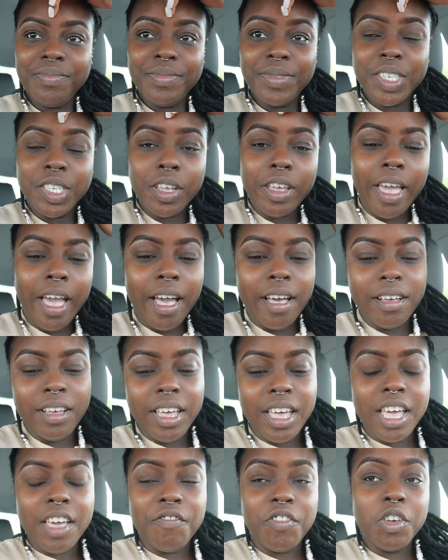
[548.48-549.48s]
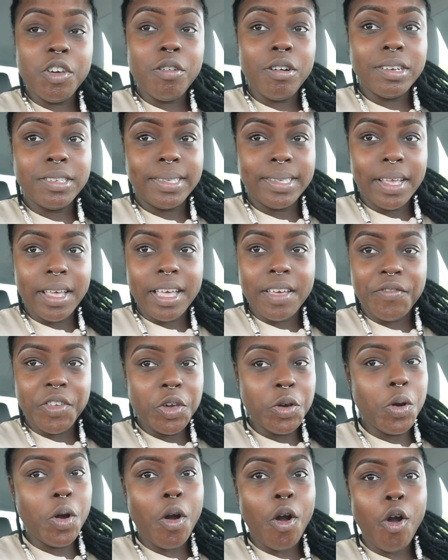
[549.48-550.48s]
So yeah, if you
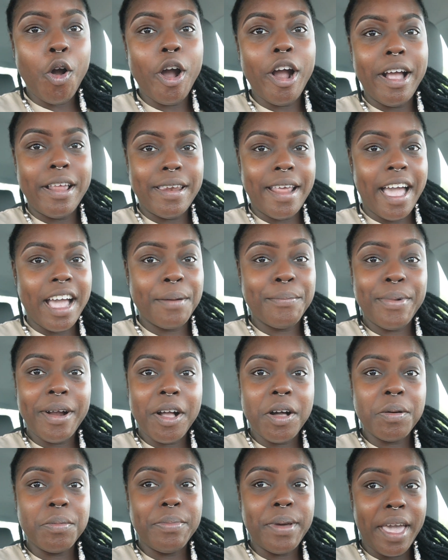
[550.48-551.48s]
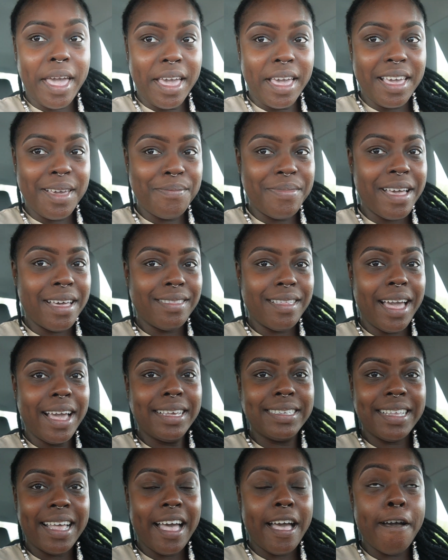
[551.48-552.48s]
are an eyebrow babe that
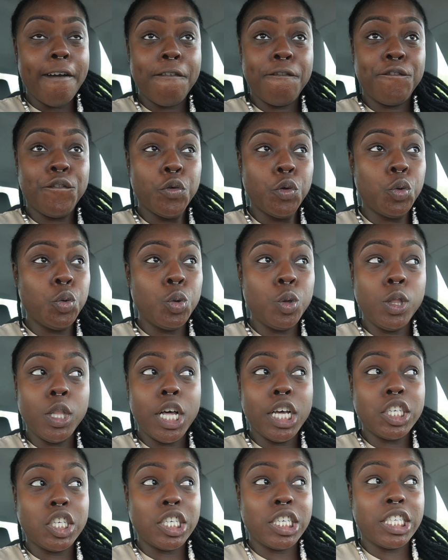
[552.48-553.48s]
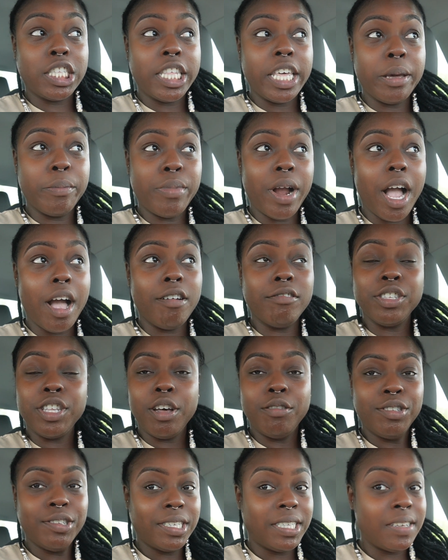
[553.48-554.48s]
likes to have full, luscious, thick brows,
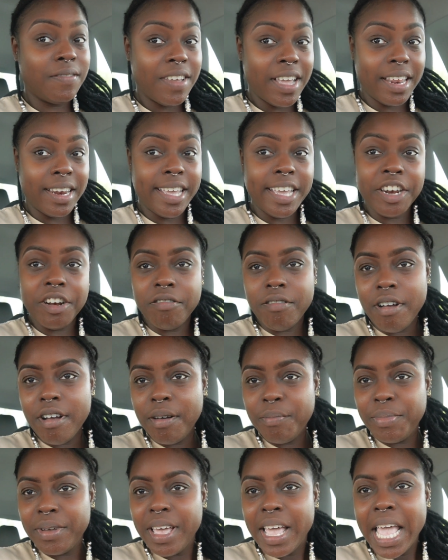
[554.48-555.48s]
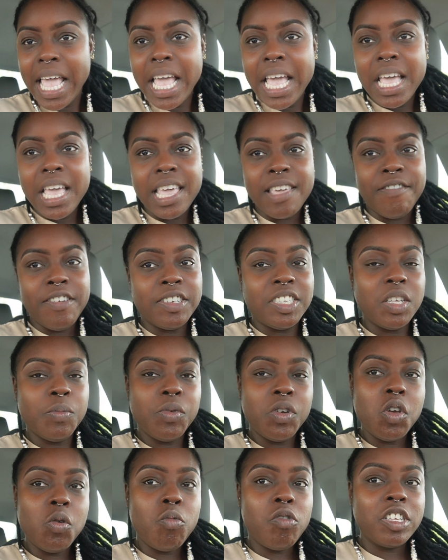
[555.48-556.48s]
go to Savannah, hit her up. If you're
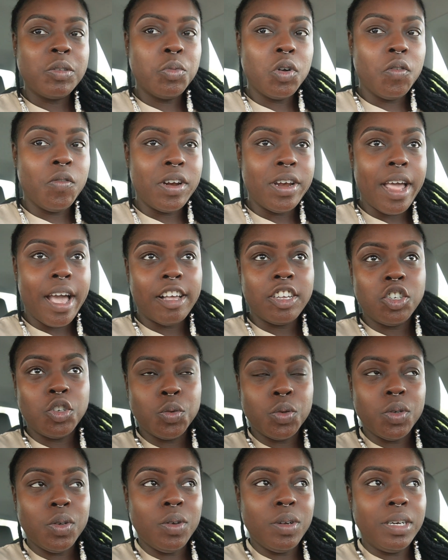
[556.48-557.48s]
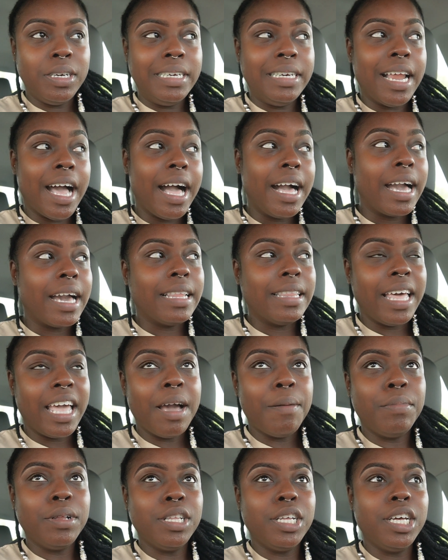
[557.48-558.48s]
someone who wants more of a natural, not
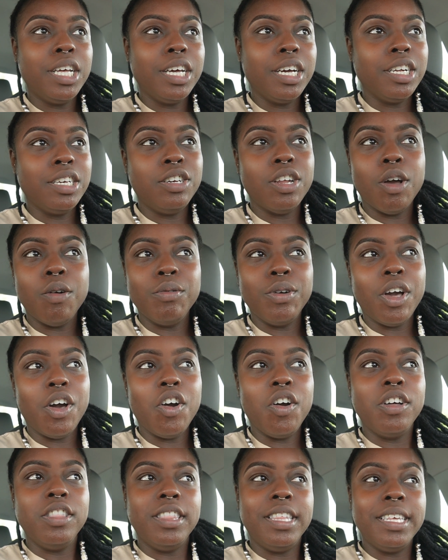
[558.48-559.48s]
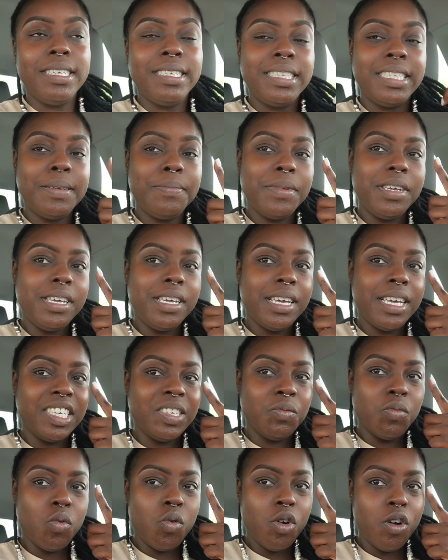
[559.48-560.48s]
glam look, don't go. This to me
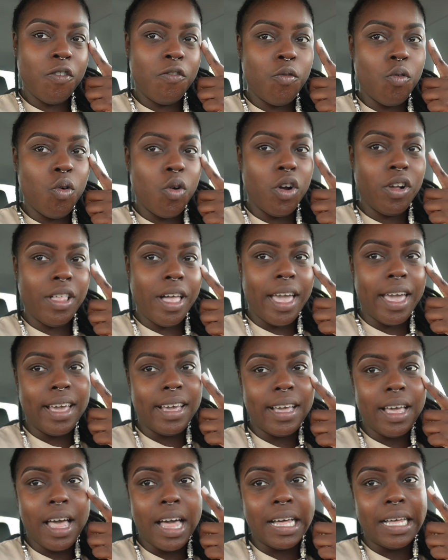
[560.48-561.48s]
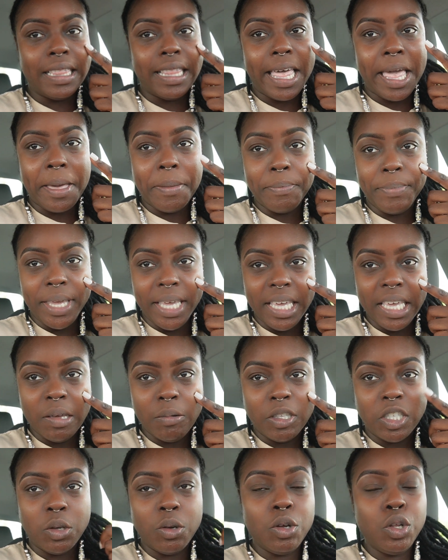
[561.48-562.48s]
is more for like a glam
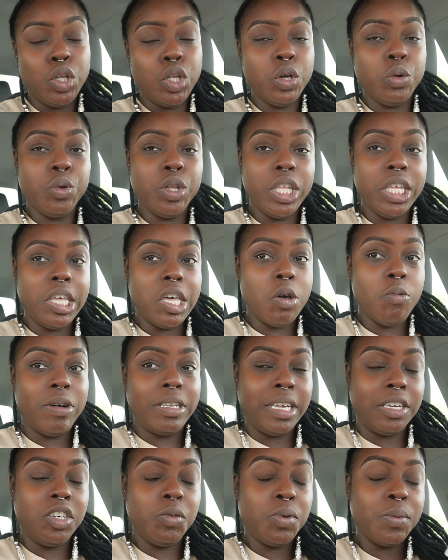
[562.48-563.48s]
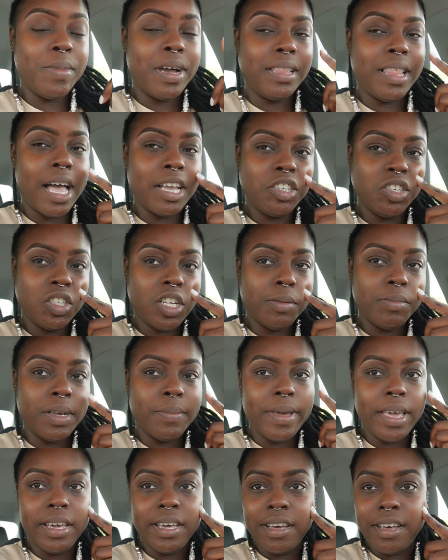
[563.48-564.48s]
beat, so it'll look really good once I do put my lashes on, my
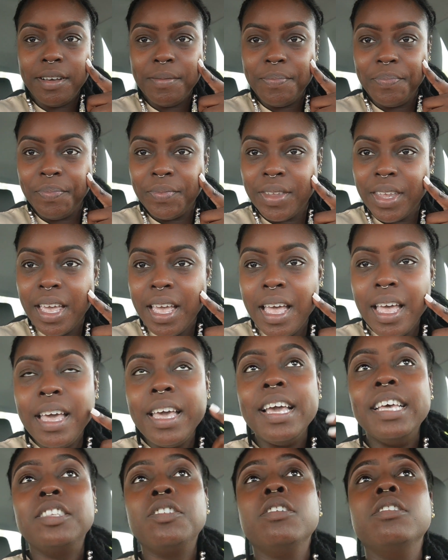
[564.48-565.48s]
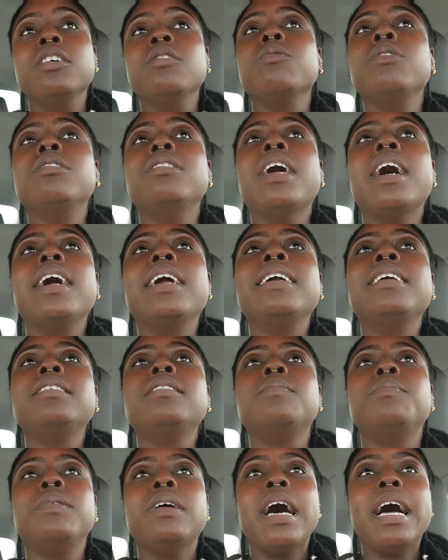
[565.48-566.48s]
makeup. It's gonna look real
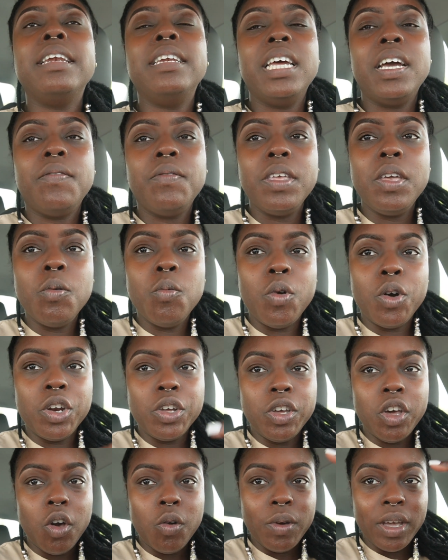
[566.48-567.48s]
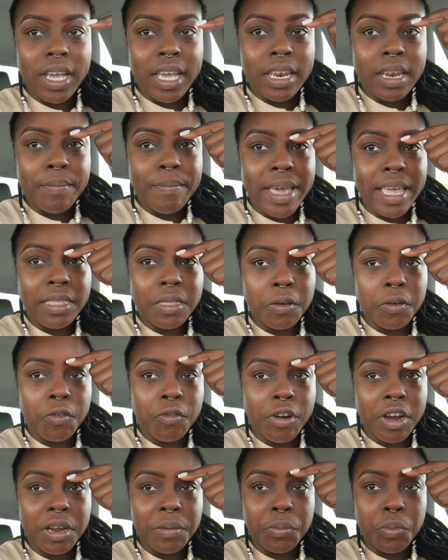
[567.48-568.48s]
nice, but I definitely want to go in and make the
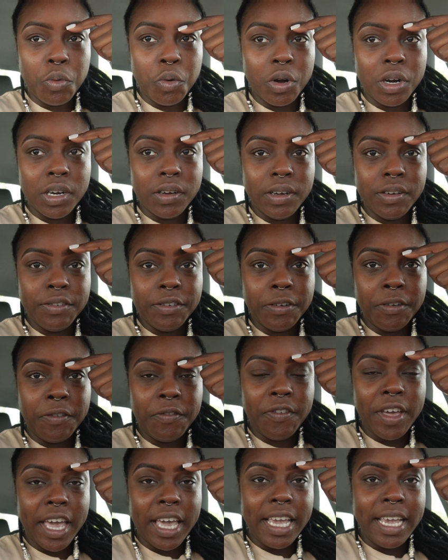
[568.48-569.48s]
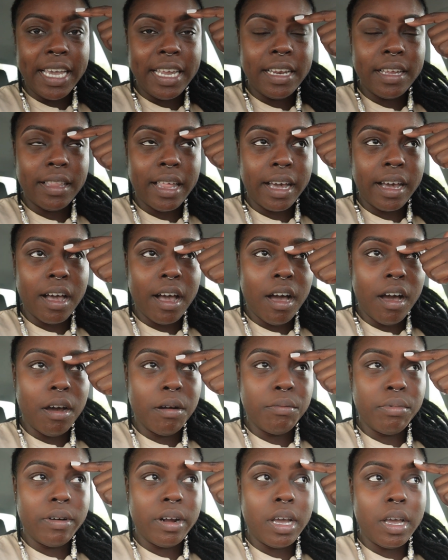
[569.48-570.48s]
front more of a fade, like an
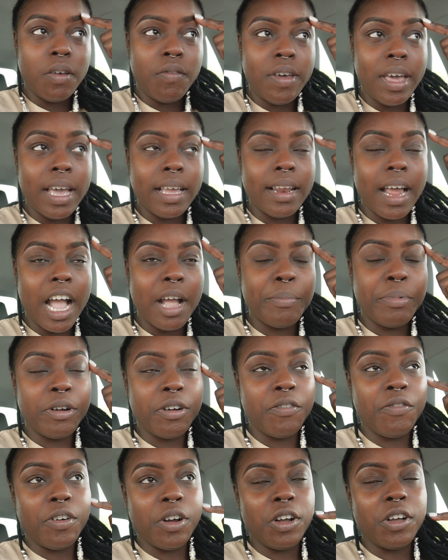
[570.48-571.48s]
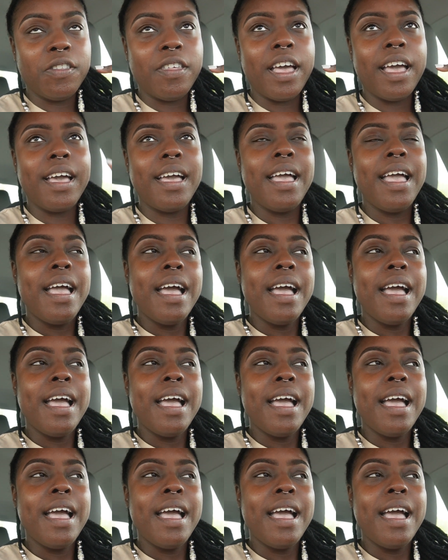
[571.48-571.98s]
ombre effect. I prefer that.